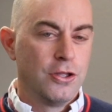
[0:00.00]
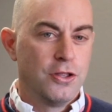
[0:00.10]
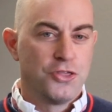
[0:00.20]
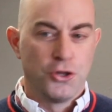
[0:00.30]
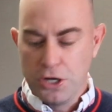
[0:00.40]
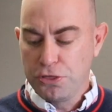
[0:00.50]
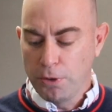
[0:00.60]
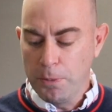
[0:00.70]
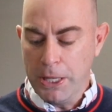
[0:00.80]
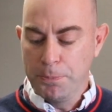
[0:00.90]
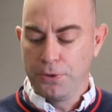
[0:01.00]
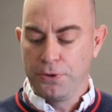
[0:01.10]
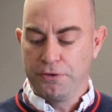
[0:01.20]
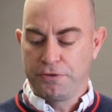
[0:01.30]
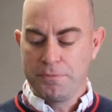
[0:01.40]
33
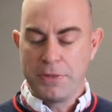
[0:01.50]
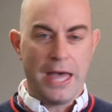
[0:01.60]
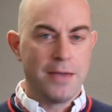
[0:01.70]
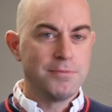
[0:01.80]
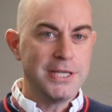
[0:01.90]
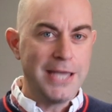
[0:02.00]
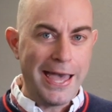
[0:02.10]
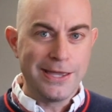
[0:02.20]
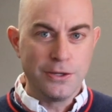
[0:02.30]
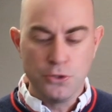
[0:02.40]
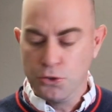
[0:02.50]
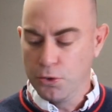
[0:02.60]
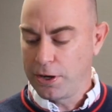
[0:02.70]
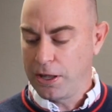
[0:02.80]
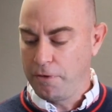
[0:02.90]
people from the MTA in New
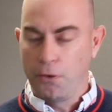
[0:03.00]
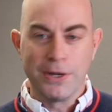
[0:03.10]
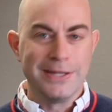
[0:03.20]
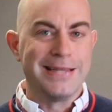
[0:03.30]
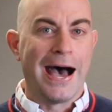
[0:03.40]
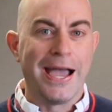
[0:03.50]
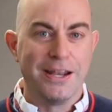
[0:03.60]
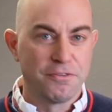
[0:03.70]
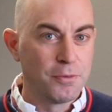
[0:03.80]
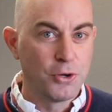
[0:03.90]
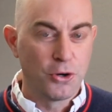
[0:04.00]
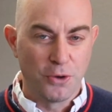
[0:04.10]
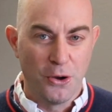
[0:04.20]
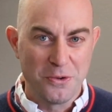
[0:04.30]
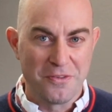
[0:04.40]
York have already died from
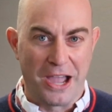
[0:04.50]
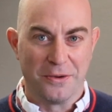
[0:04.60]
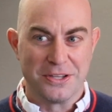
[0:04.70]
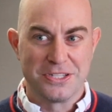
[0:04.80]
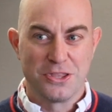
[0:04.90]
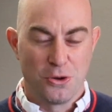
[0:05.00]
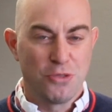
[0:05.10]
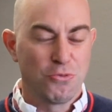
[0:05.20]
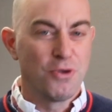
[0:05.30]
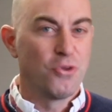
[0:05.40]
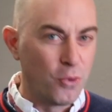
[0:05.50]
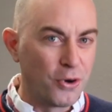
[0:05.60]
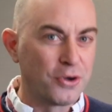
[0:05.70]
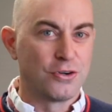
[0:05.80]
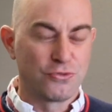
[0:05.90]
coronavirus. 33 of the workers